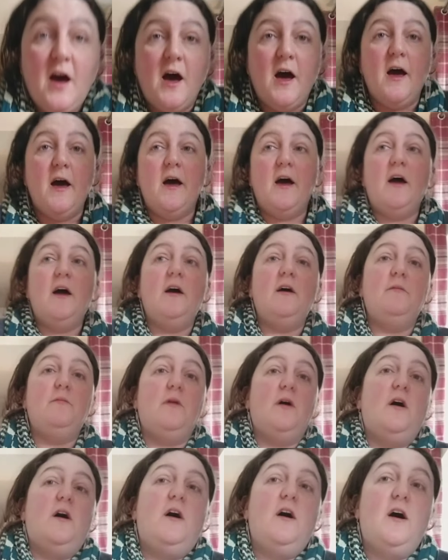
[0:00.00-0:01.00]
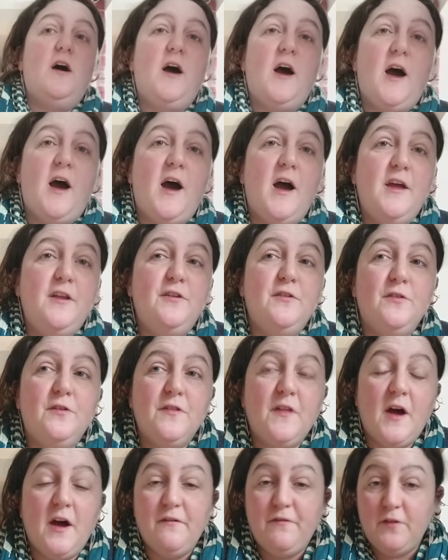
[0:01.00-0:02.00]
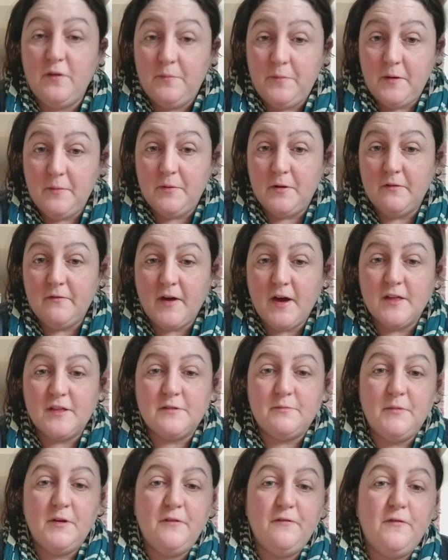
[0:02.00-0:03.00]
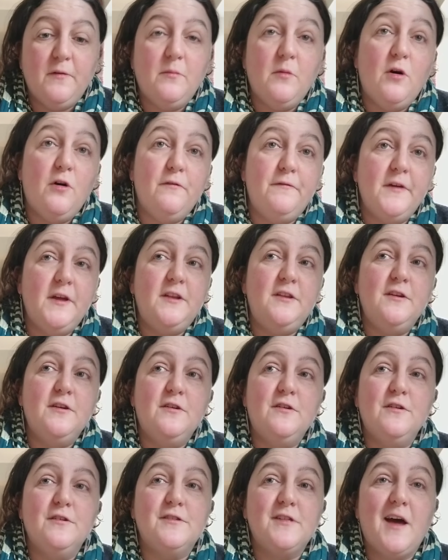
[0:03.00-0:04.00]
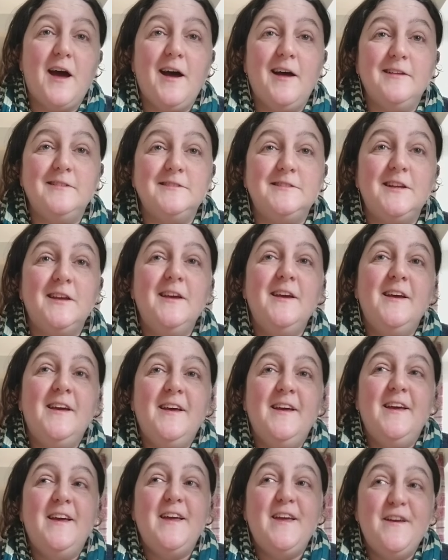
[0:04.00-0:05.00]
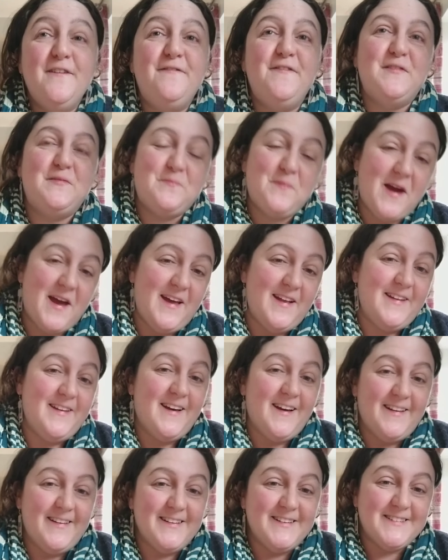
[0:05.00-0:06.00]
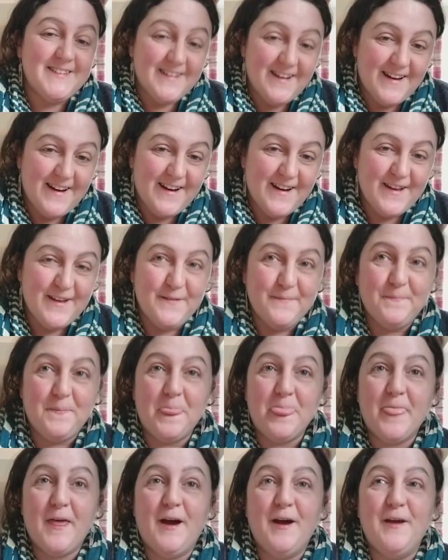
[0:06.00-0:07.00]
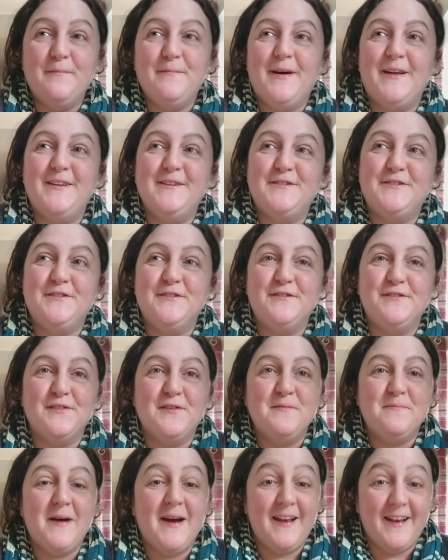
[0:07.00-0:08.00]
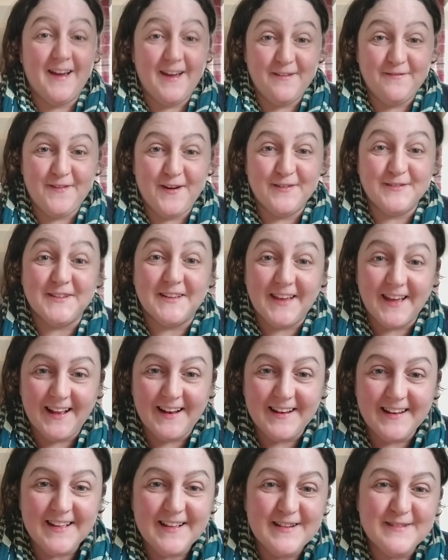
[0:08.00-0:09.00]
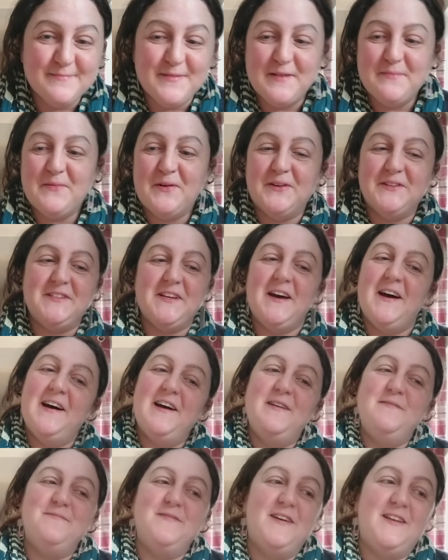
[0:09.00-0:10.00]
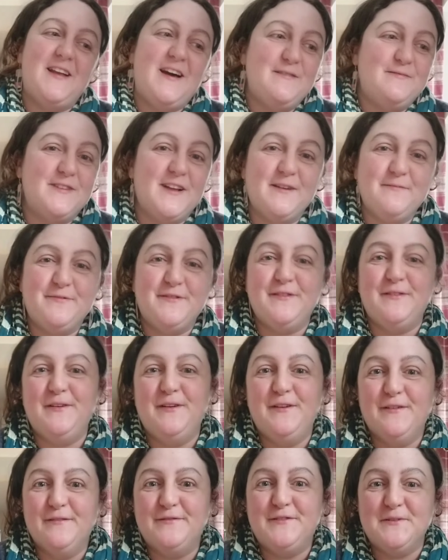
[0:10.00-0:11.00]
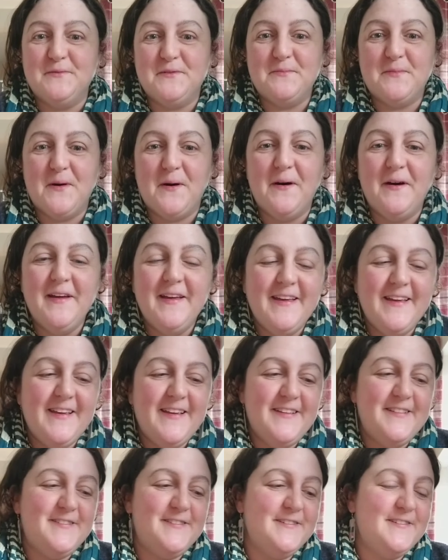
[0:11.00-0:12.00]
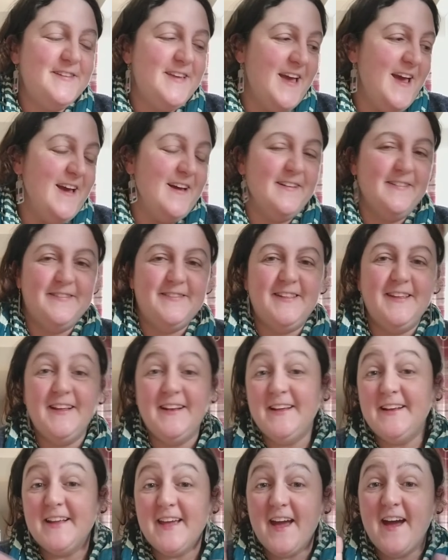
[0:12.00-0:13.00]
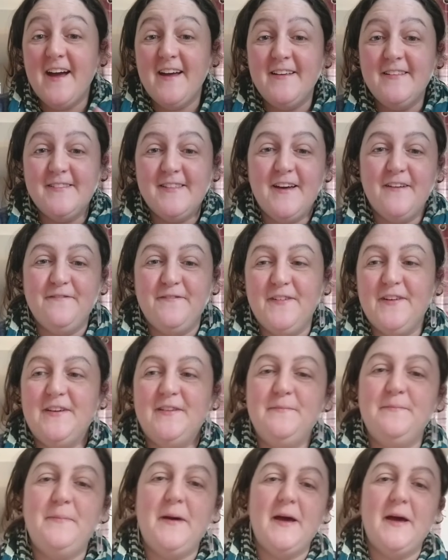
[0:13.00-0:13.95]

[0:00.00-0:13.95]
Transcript: I know that a few people have asked me for more videos, and if and when and in time I manage to sort my life out and get a little bit more time, then I would absolutely love doing more. So yeah, see you later, guys. Have fun.